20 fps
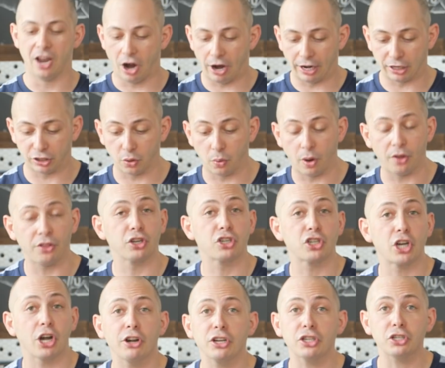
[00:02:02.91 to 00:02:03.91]
All right, so while the
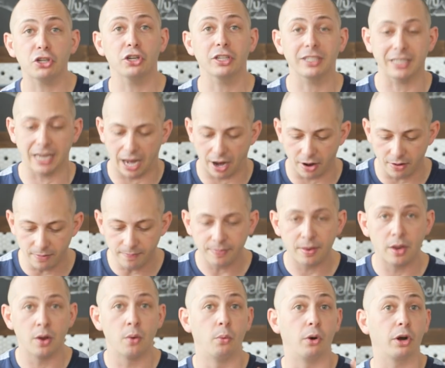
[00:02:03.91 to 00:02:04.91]
cherries cook down,
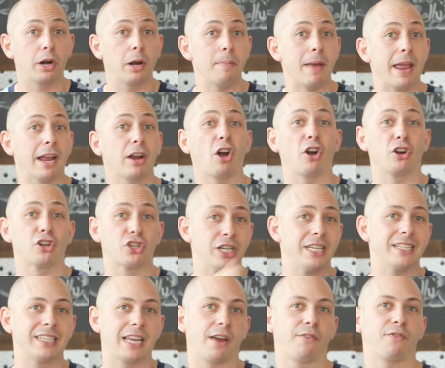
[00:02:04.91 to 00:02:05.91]
we're gonna make our
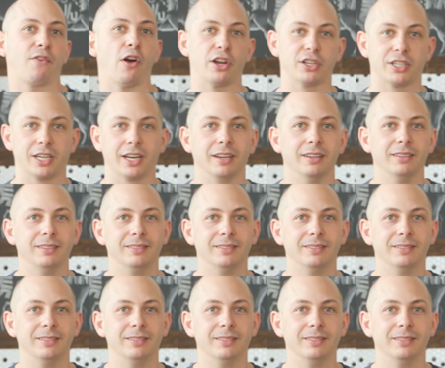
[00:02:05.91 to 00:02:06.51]
cheesecake frosting.